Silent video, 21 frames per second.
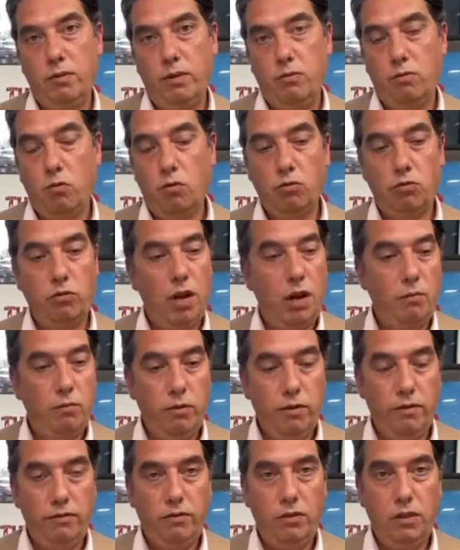wardrobe,
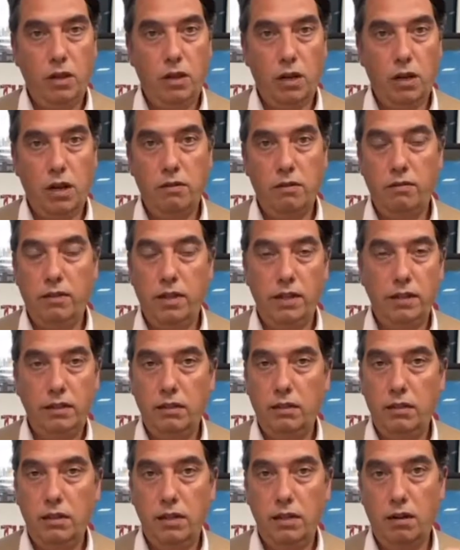with the clothing,
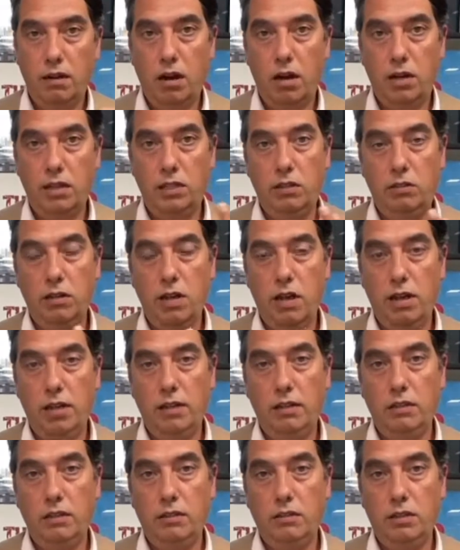are you
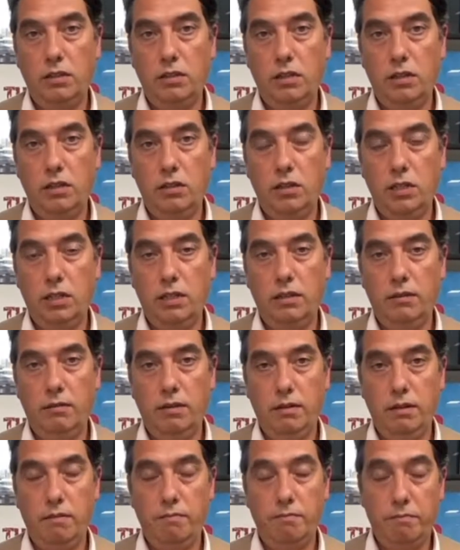going to look
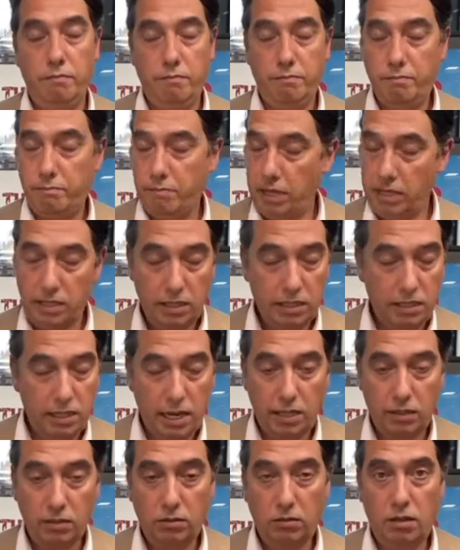business
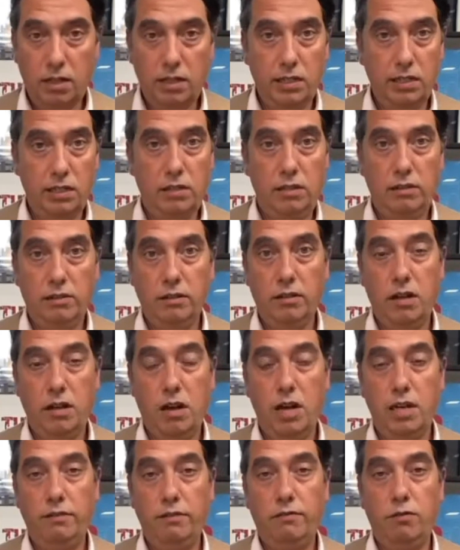casual? Are you going to look
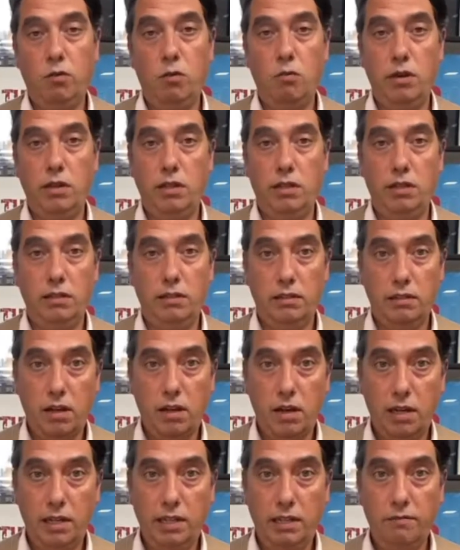highly formal? Are you going to look
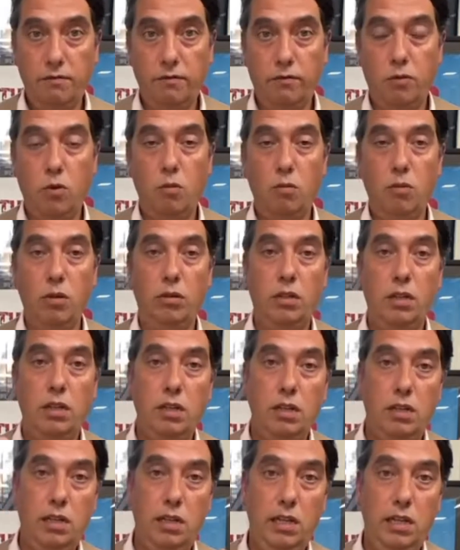highly informal?
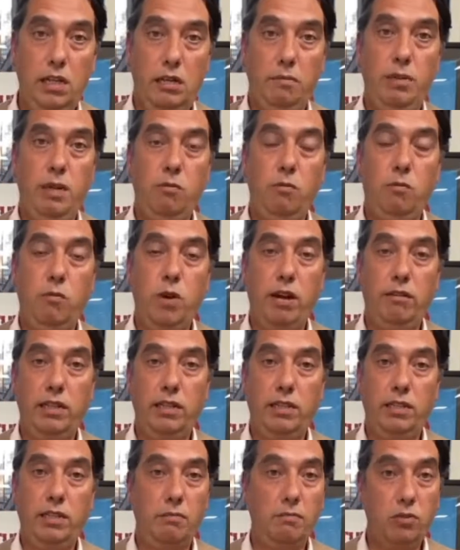You're going to be
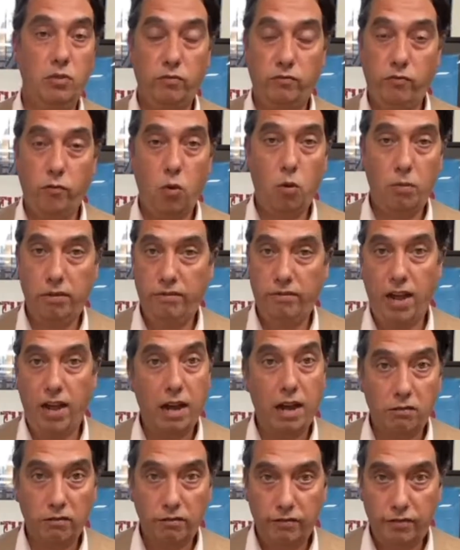wearing some form of
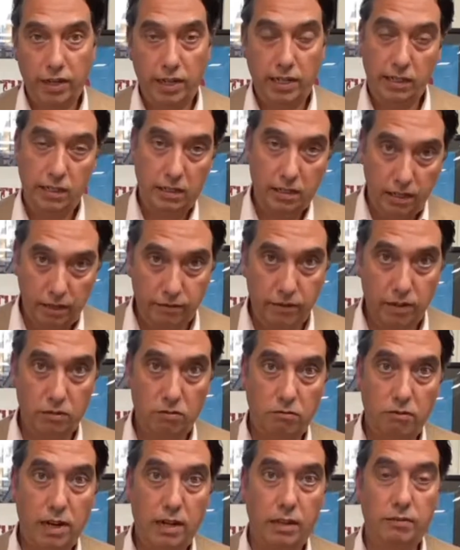outfit. If
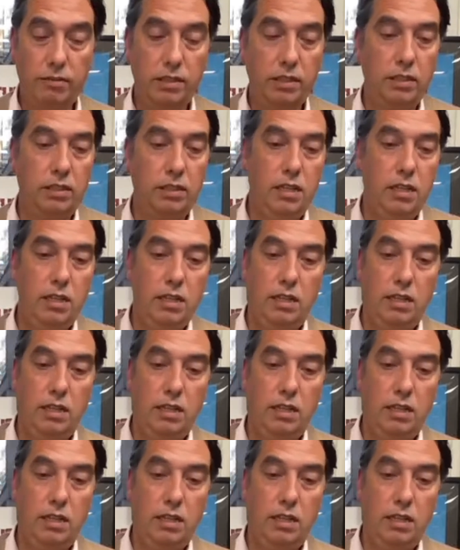it's relevant,